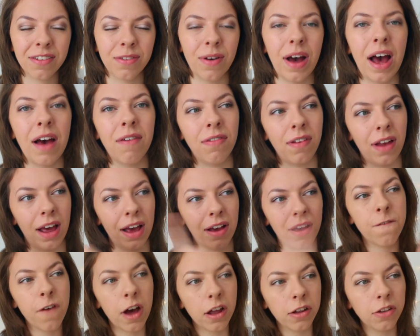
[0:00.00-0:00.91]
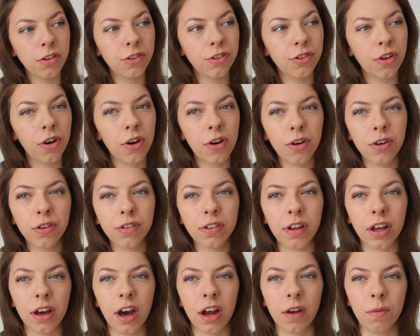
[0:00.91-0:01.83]
So I have like fun songs
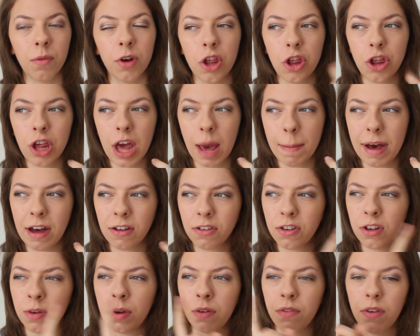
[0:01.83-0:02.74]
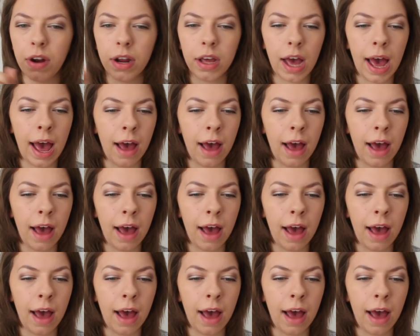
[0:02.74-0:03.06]
I kind of want to jam out to when I'm running.